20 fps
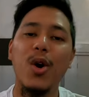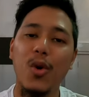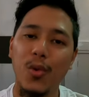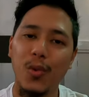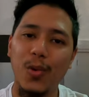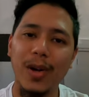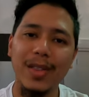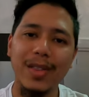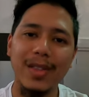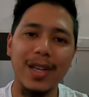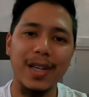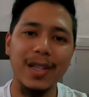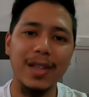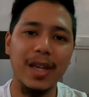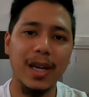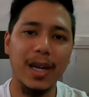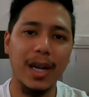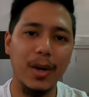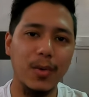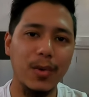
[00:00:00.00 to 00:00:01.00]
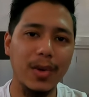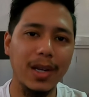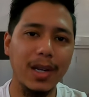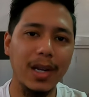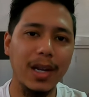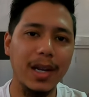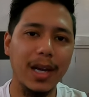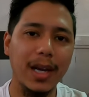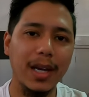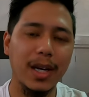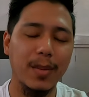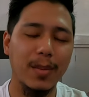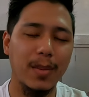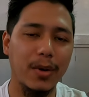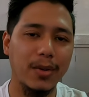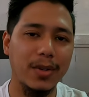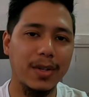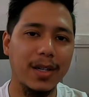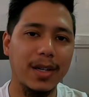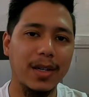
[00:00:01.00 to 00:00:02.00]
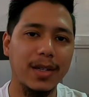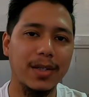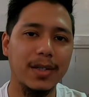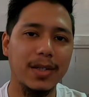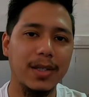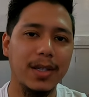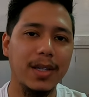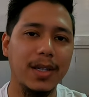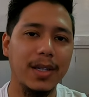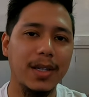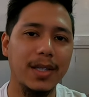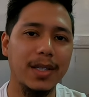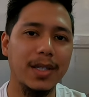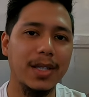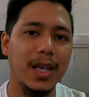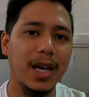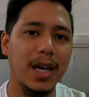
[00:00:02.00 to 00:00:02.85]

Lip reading: One thing that I really like about Darcy is